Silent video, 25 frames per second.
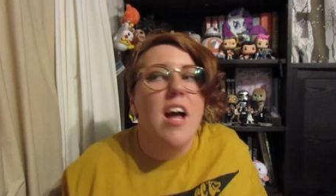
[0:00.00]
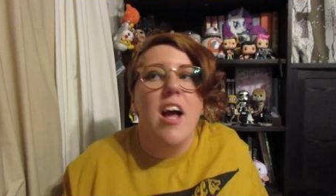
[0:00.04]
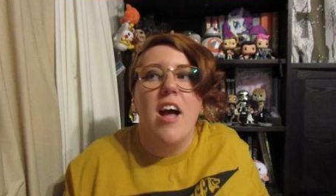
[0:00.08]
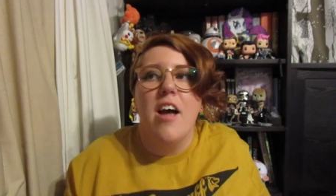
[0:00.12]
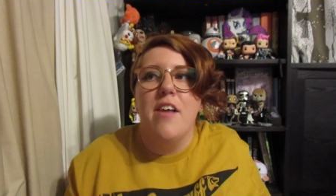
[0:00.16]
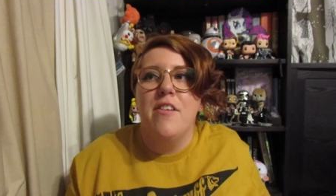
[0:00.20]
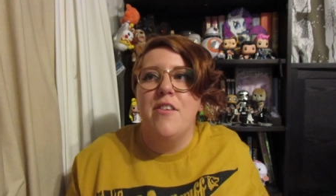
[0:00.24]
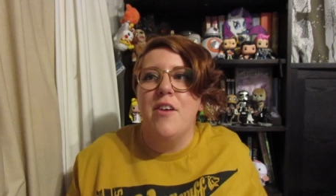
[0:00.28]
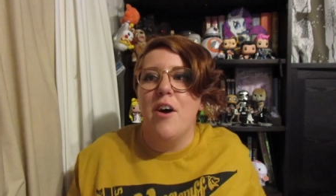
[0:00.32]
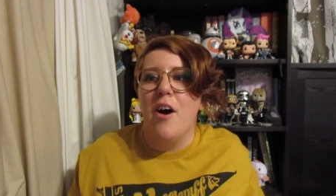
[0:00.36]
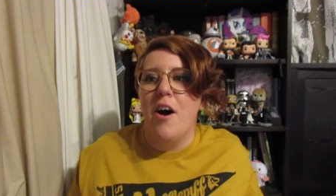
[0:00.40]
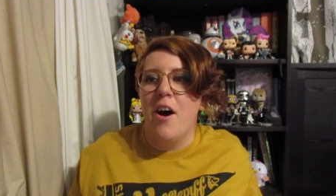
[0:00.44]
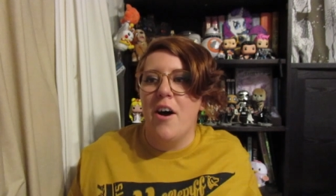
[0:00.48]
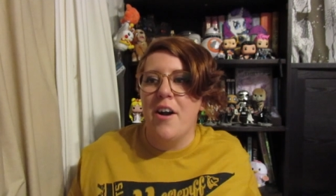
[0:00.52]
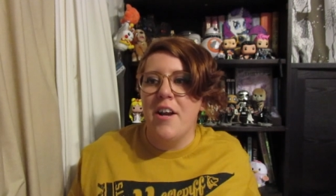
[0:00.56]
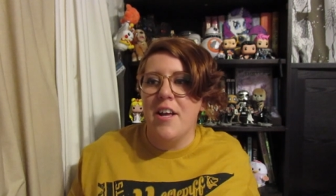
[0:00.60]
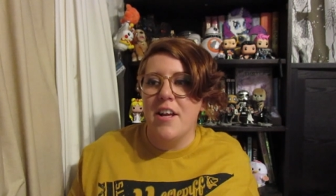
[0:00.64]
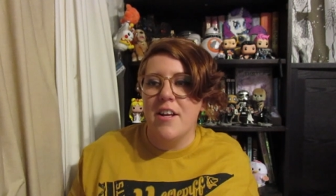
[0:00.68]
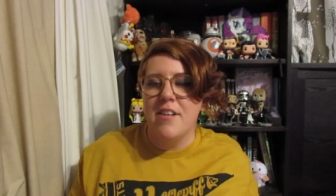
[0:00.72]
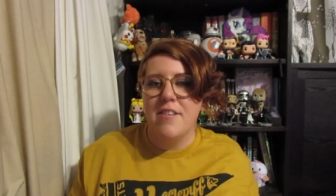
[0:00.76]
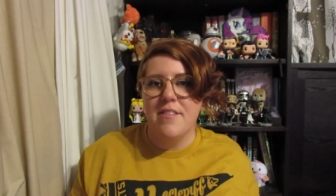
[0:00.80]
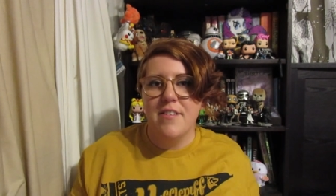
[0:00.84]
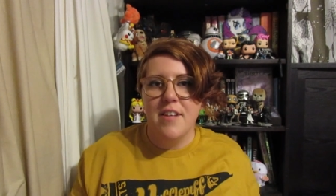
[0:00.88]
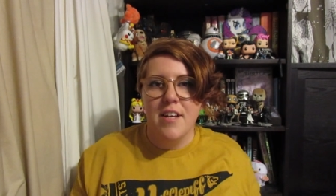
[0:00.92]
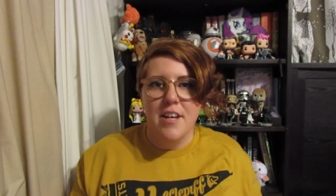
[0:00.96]
and the
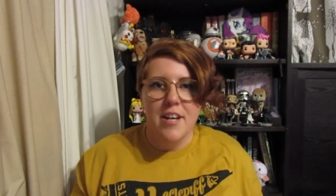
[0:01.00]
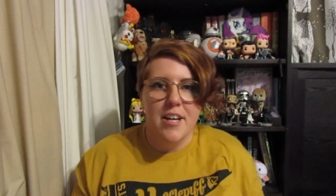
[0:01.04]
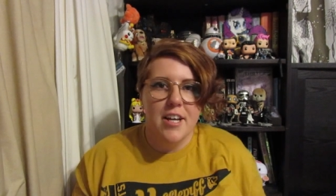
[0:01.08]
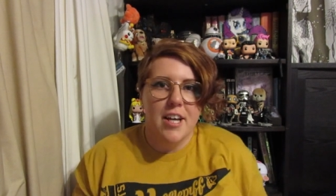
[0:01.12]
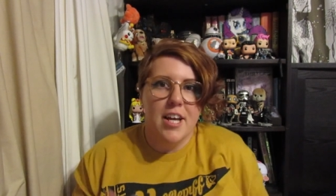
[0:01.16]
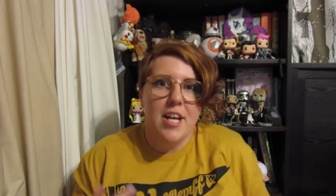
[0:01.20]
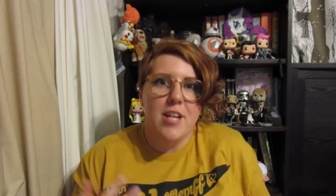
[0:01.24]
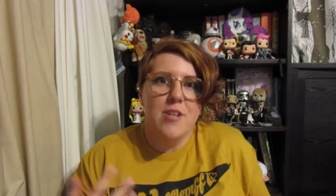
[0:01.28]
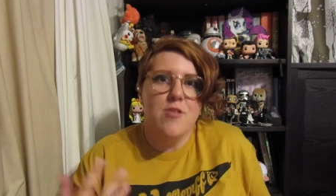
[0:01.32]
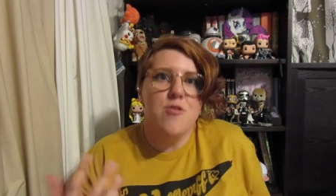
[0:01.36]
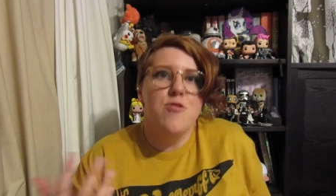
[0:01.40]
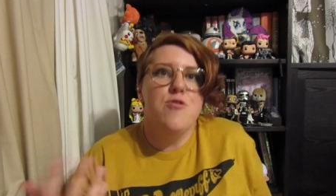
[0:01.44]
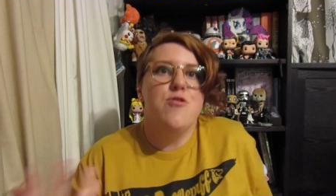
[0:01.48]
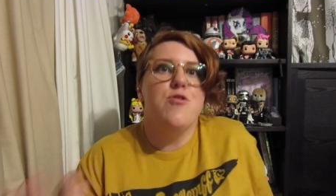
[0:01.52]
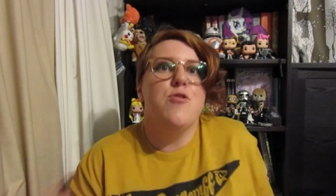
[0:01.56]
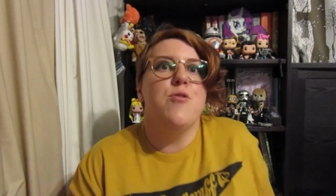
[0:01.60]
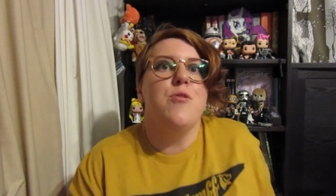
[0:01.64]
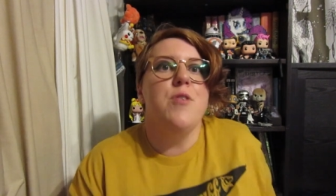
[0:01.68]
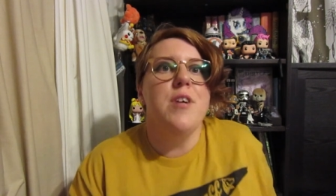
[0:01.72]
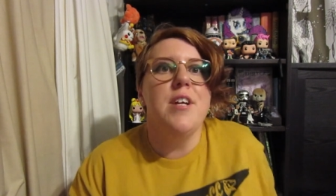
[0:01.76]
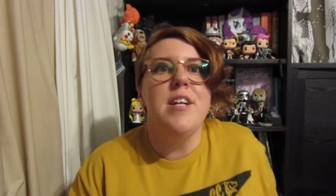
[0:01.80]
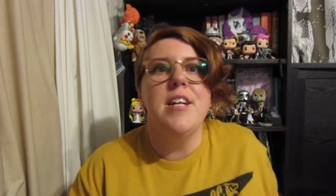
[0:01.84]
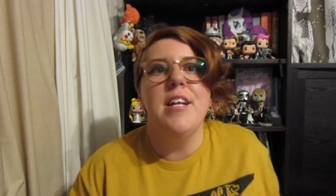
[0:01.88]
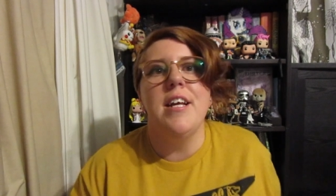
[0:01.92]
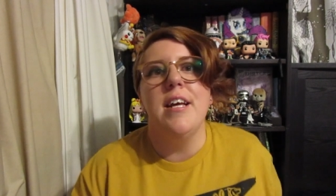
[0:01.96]
audience can
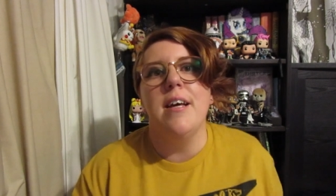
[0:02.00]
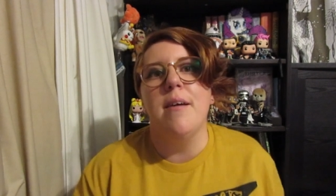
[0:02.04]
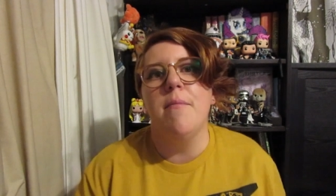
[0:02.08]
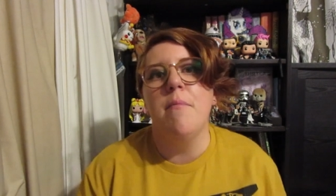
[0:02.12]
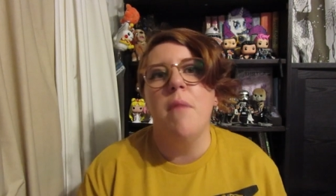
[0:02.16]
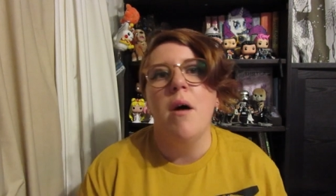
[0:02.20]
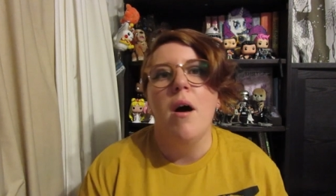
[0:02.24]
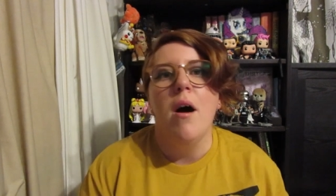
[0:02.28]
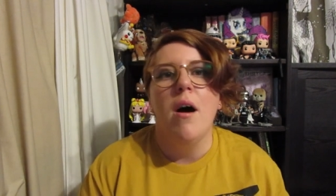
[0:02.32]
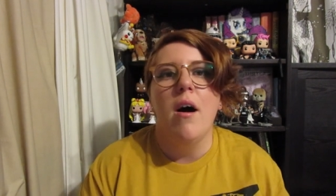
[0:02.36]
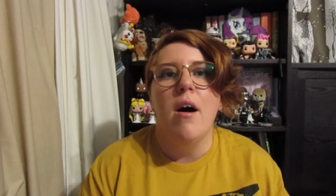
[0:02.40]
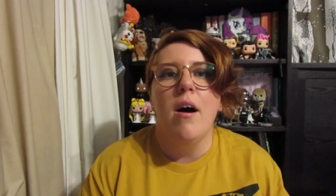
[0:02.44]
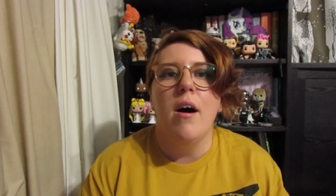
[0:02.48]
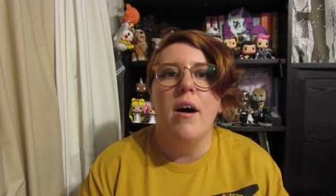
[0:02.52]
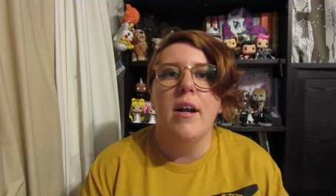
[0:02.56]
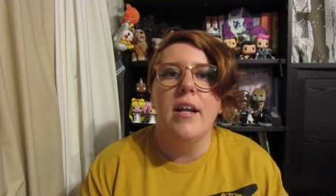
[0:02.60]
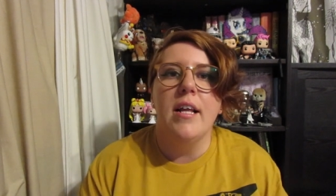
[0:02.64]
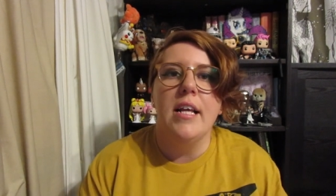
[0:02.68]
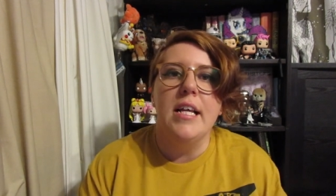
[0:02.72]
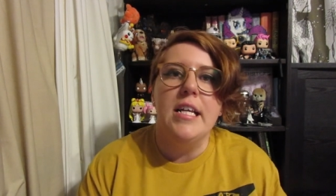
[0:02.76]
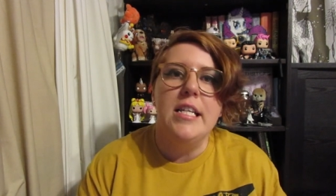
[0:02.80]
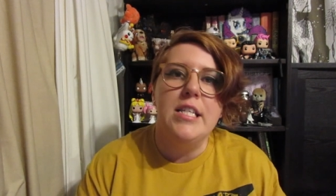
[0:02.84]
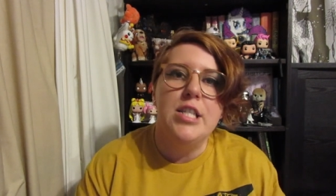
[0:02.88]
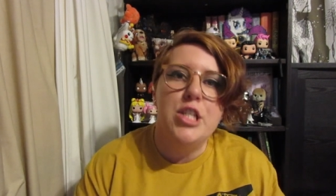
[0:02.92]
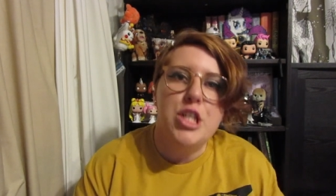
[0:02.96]
join him on
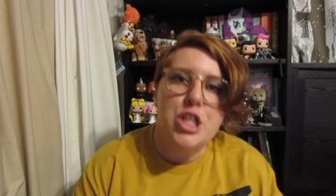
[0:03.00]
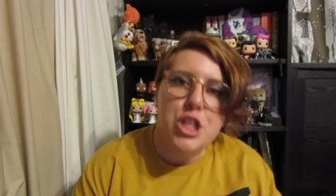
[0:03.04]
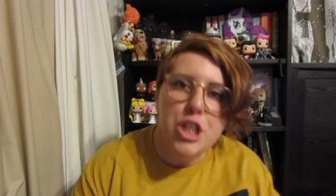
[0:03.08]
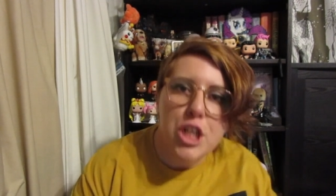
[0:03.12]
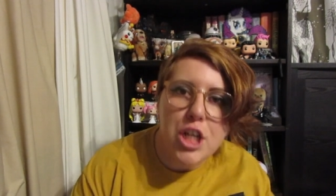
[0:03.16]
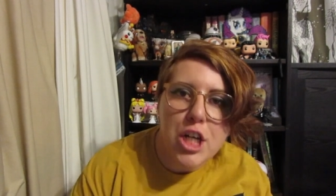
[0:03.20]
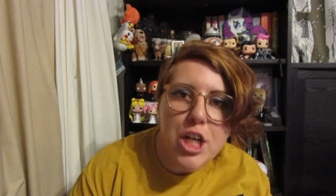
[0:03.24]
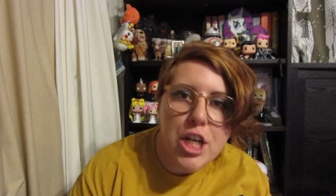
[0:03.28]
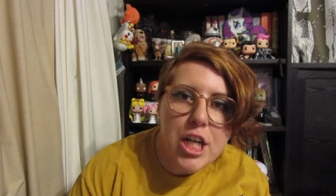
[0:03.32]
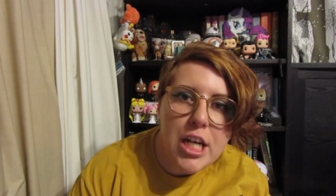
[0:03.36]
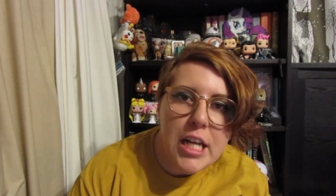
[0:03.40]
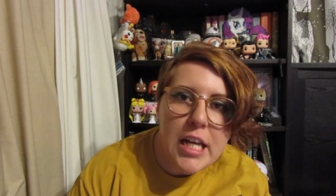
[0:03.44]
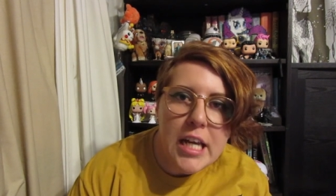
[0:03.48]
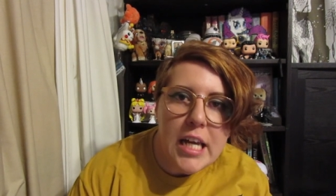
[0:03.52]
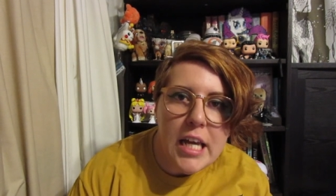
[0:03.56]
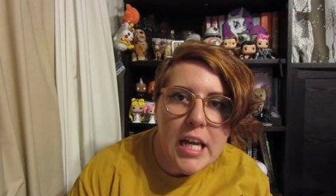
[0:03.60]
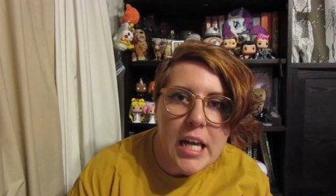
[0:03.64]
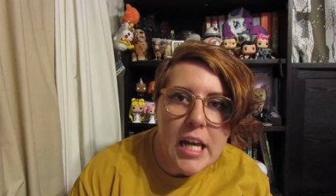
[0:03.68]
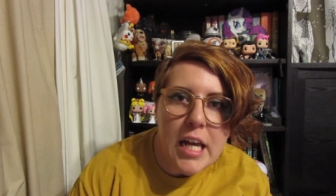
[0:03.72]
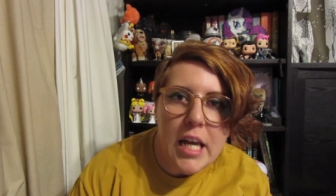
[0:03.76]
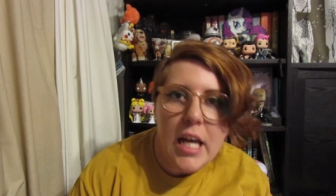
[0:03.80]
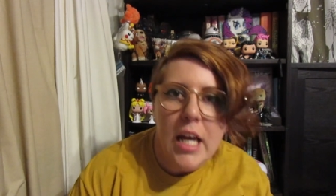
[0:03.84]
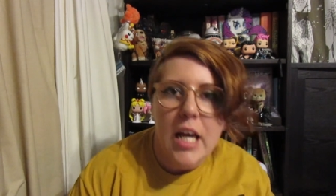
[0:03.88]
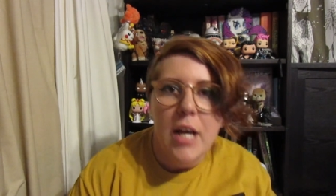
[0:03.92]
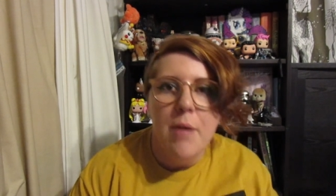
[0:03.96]
his
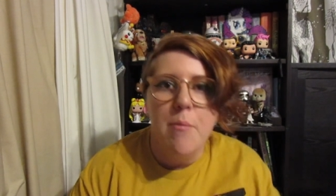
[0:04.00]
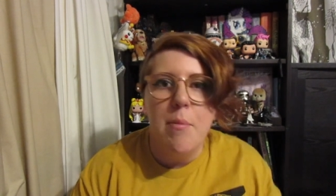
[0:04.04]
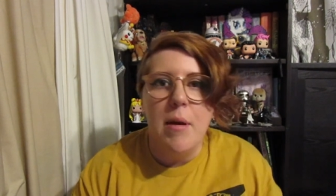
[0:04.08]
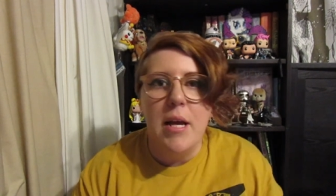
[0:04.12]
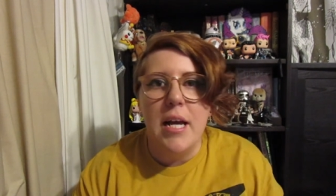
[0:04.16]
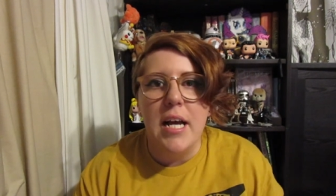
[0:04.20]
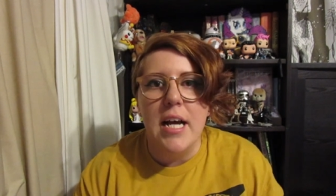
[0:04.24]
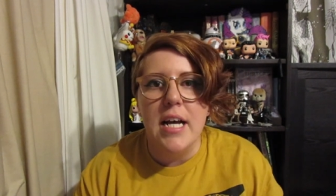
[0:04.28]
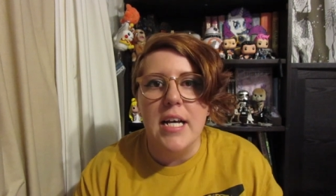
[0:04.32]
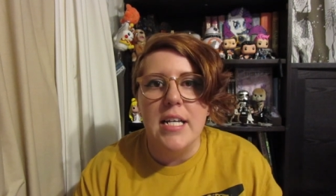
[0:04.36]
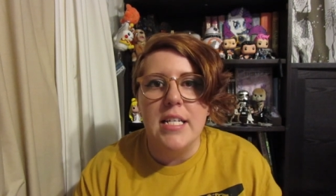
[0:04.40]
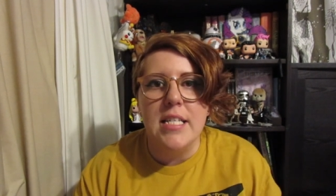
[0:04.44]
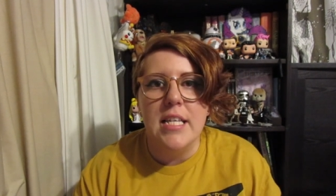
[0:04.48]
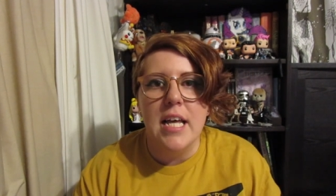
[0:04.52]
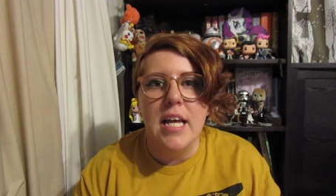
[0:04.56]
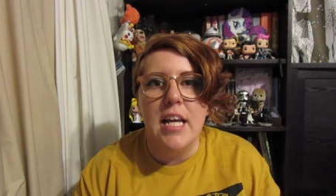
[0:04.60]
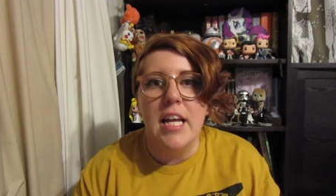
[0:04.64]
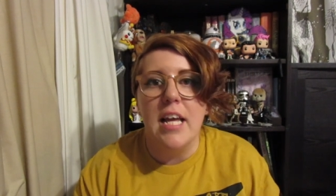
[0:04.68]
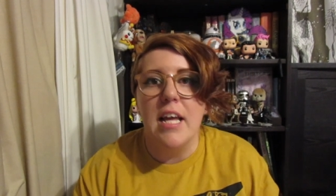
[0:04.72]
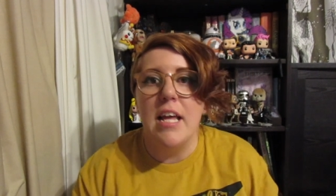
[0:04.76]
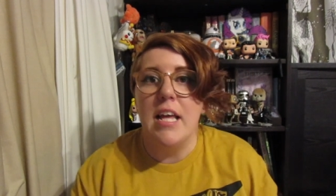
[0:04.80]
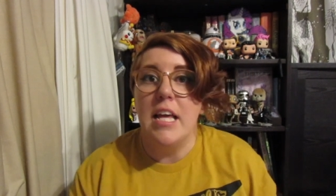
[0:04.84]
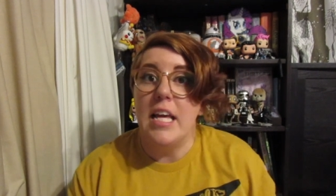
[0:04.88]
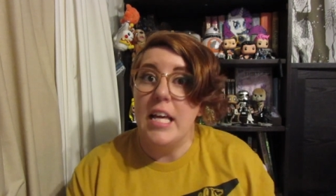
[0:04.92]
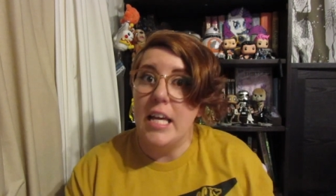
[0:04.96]
journey because like